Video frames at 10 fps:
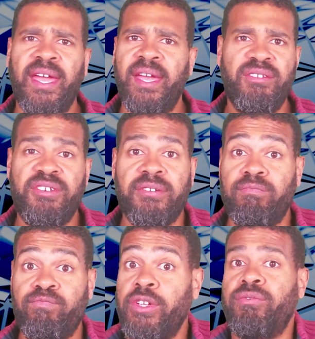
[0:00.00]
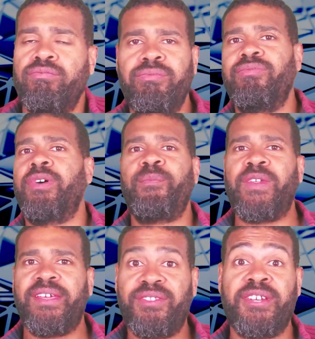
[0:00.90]
It's just, there's,
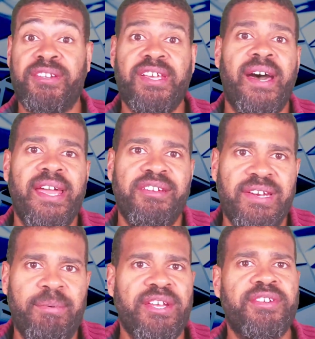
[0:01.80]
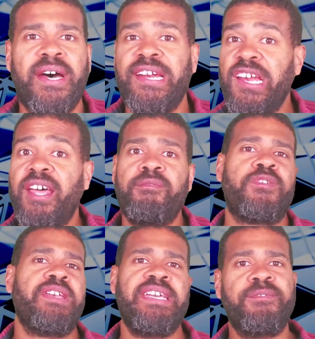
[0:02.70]
like, the sky is the limit. So I'd love to hear